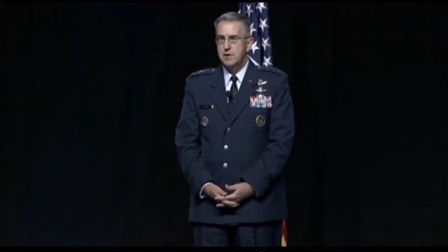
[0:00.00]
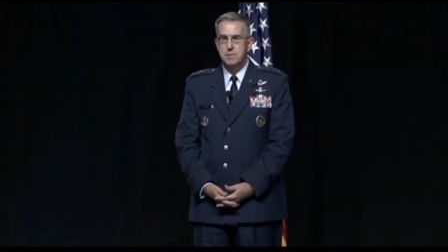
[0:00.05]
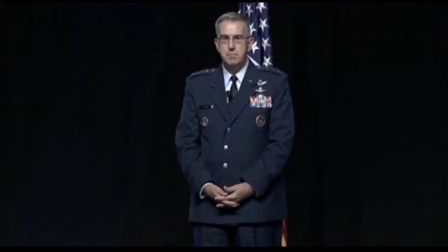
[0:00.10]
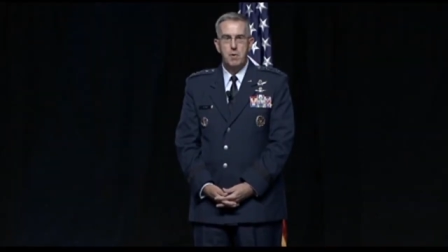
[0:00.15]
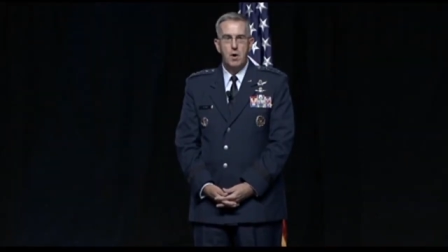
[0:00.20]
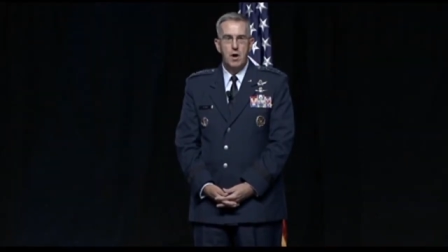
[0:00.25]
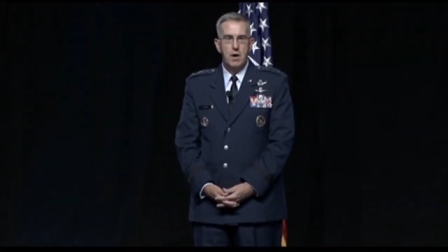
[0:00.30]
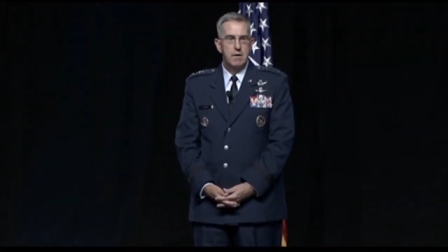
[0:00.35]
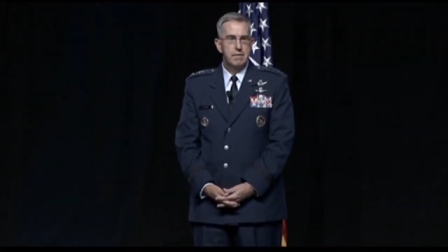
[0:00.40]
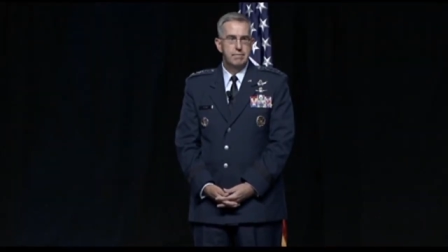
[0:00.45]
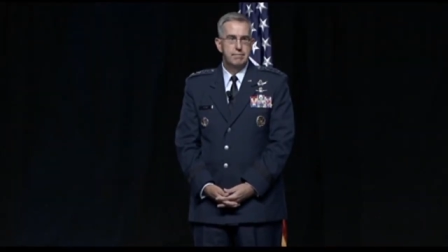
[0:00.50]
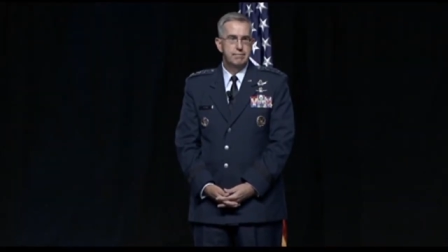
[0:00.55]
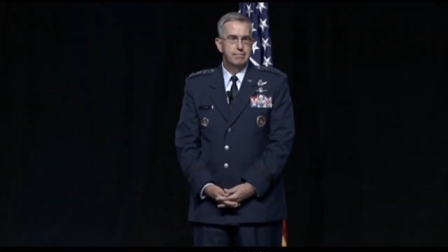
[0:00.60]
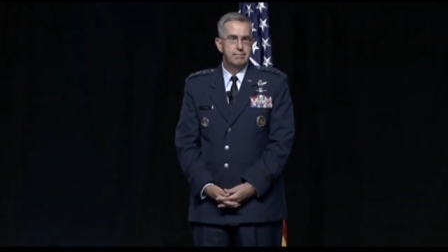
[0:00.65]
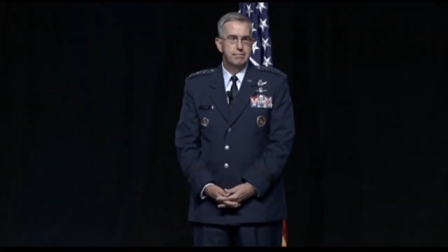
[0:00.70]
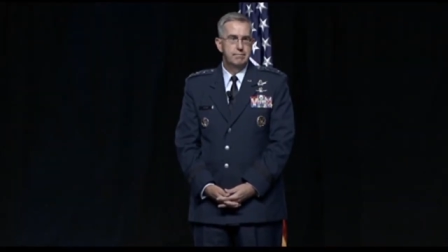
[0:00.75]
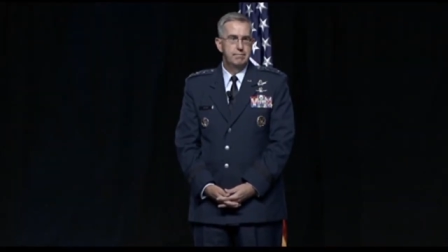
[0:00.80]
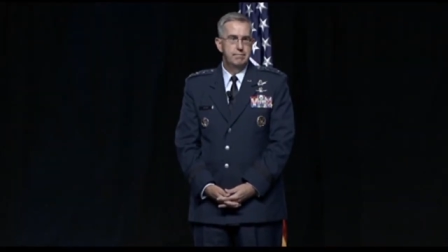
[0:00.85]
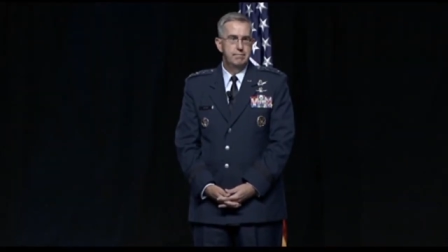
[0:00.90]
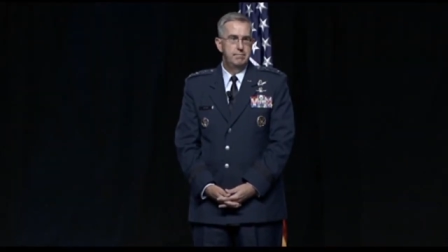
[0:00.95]
That's just part
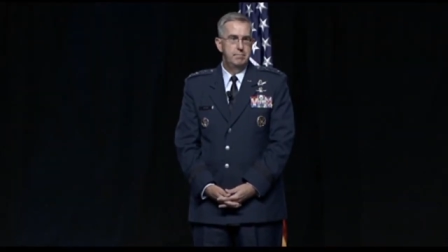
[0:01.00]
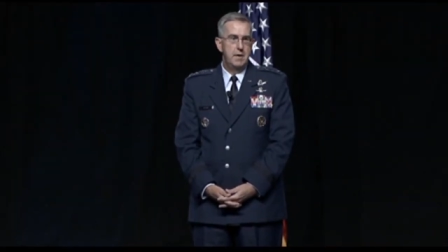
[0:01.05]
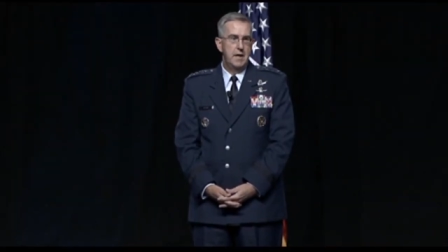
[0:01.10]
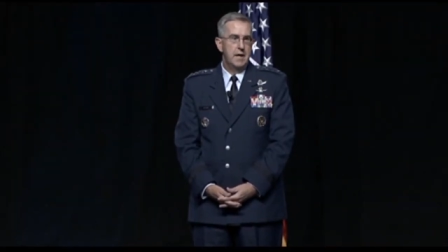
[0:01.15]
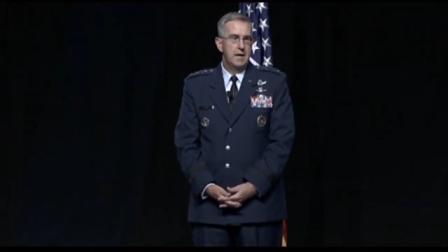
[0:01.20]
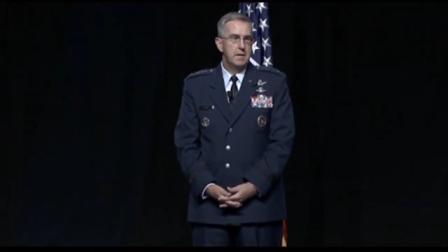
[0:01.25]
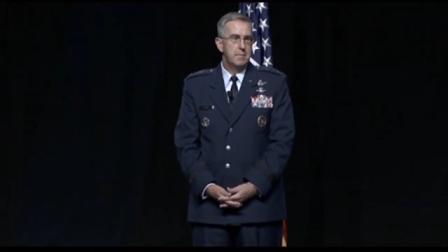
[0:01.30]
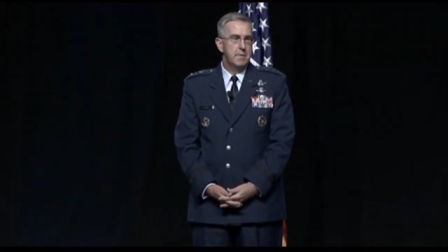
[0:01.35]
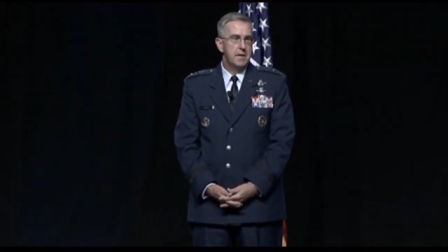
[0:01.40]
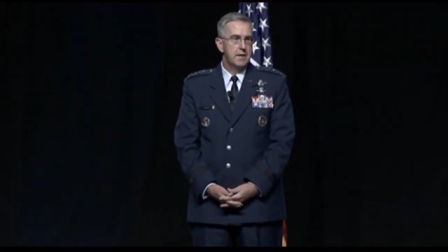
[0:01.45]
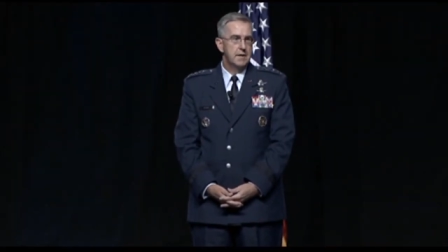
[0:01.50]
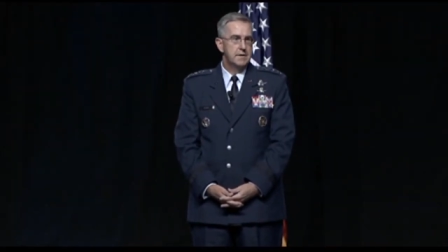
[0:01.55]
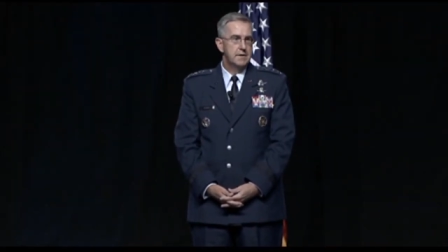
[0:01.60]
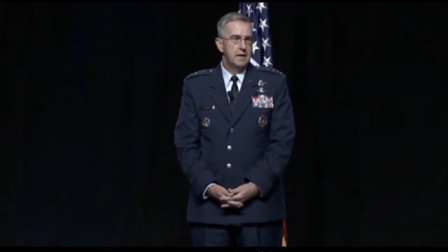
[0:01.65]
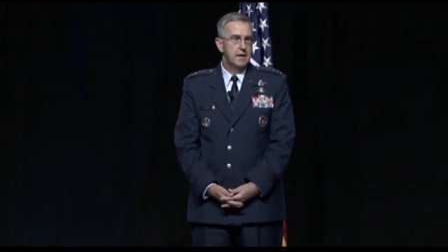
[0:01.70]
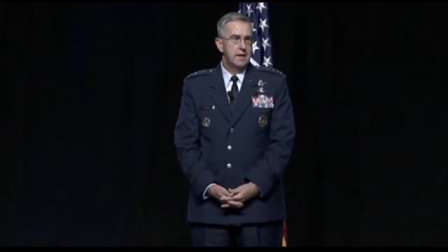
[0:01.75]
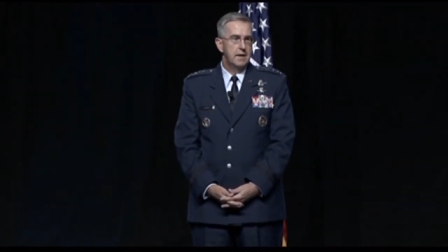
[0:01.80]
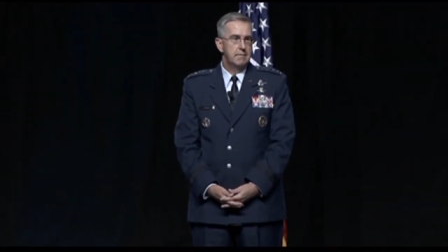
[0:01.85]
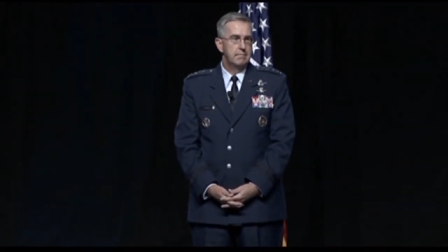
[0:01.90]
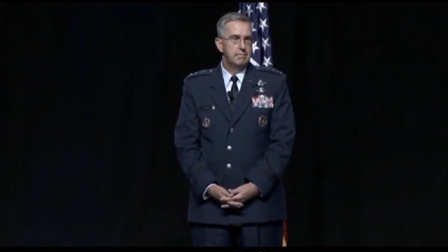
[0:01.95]
of being in the
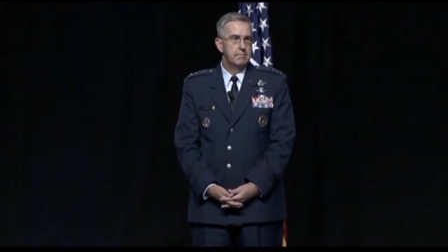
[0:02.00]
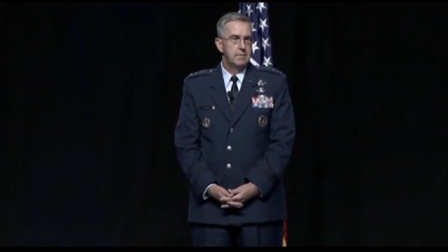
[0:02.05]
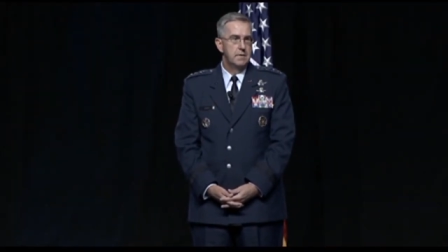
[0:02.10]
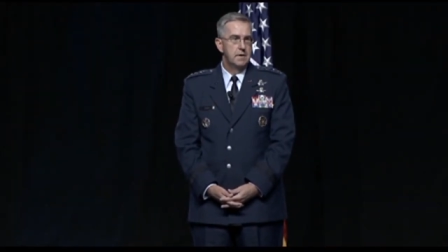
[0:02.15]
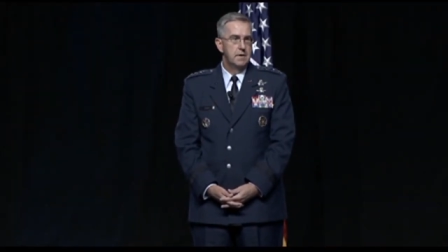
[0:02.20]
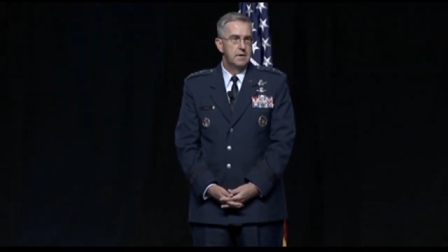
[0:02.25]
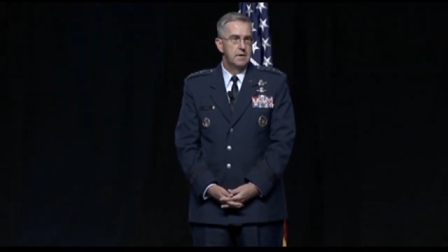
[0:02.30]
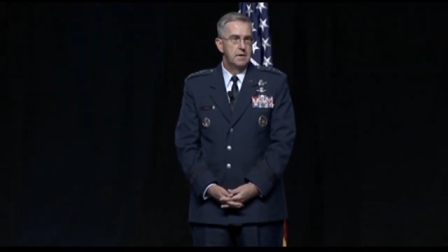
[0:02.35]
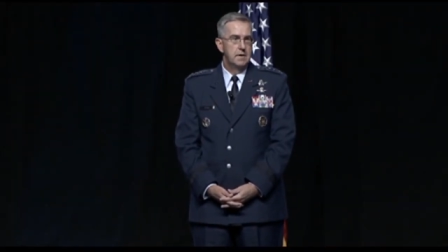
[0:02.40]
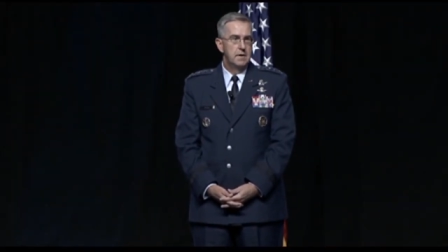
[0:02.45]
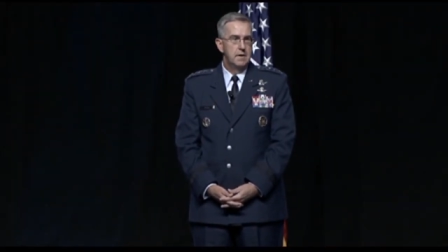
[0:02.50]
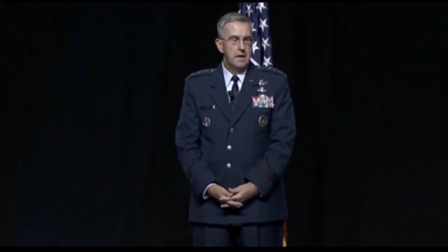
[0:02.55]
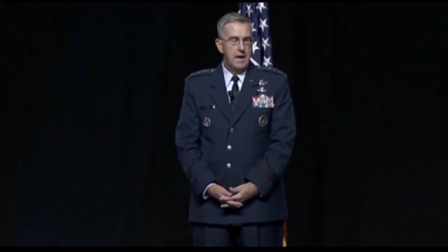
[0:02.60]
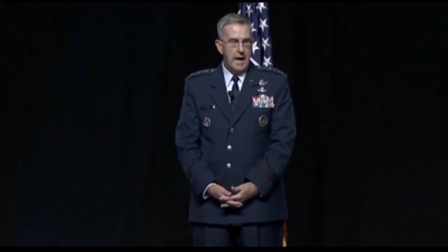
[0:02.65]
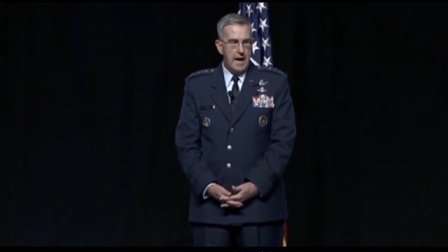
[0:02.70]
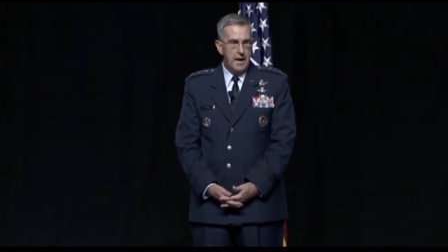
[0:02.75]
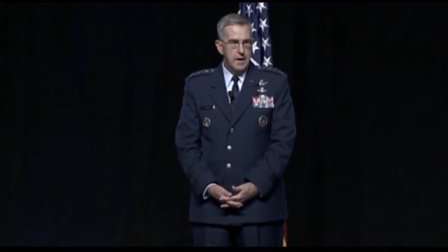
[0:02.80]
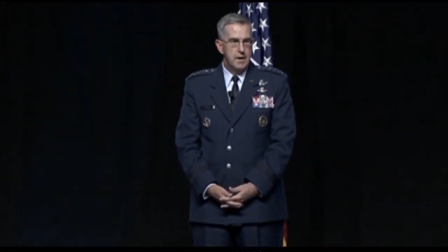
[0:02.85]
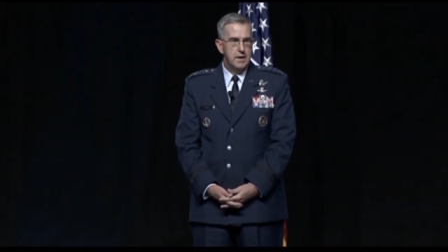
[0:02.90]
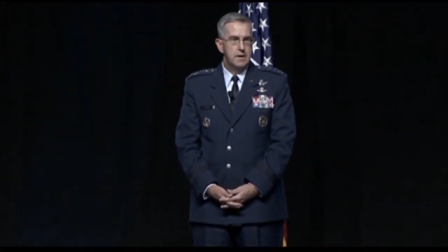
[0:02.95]
military.
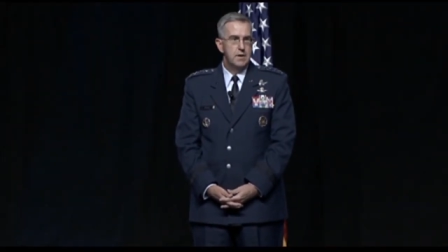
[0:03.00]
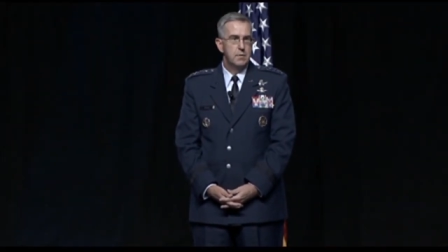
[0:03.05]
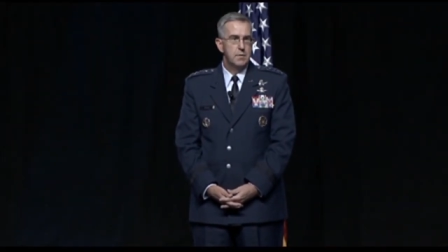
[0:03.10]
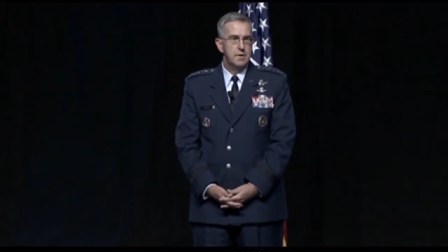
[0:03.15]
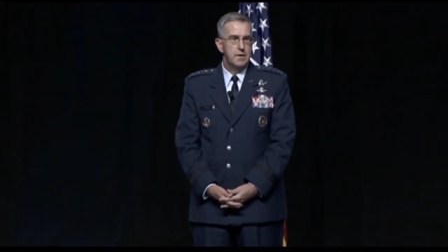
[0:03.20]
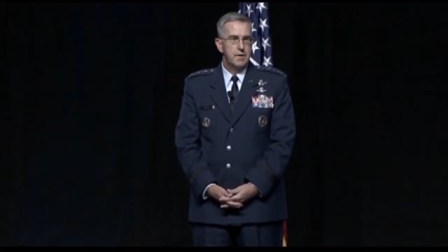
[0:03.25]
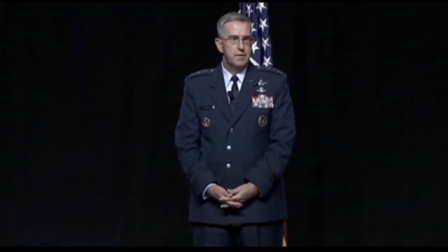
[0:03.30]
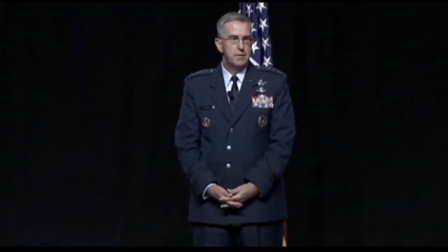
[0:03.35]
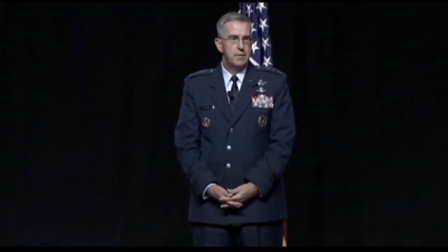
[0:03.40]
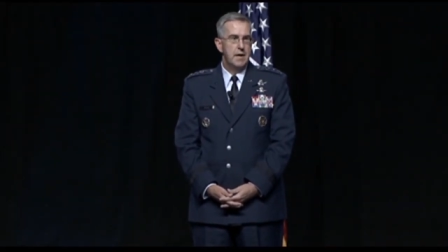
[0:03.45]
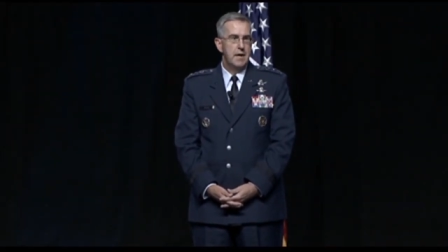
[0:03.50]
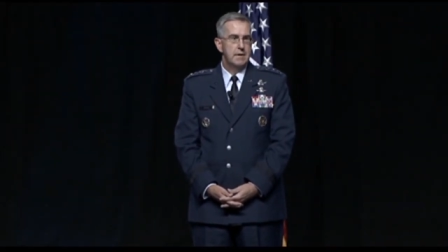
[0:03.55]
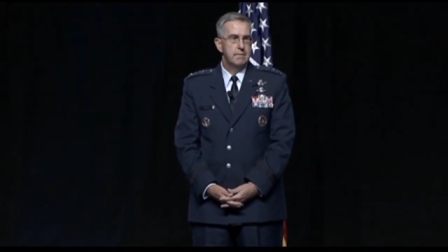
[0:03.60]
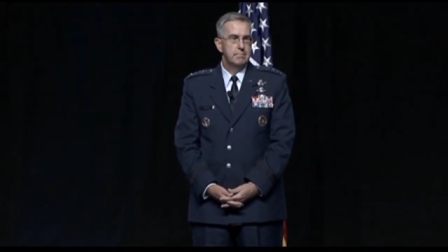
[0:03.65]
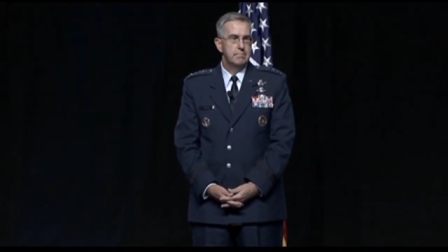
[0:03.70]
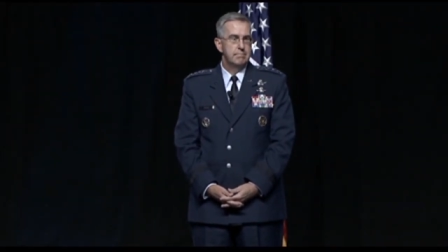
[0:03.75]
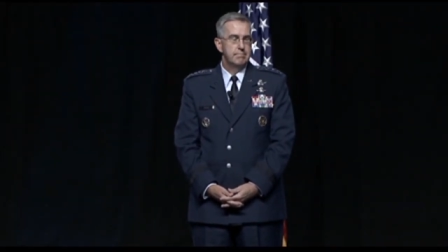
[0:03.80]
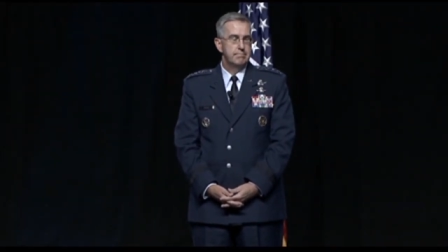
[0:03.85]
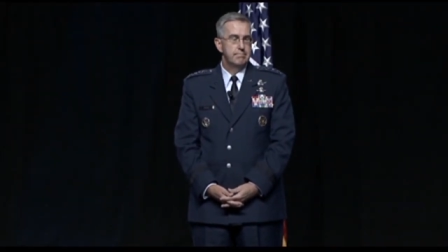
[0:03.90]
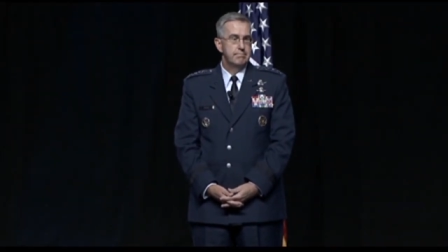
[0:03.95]
How do you deal with a
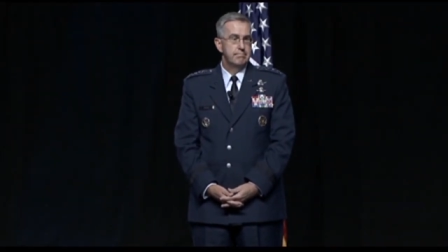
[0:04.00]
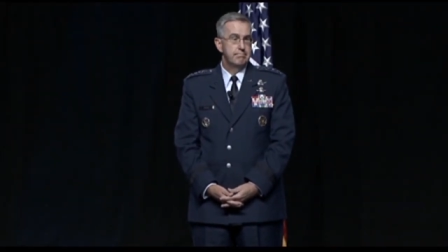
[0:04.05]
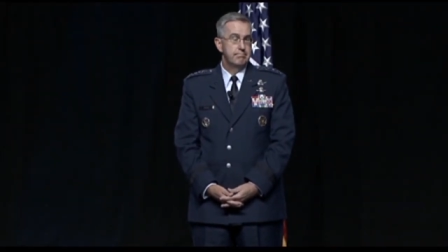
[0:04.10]
threat?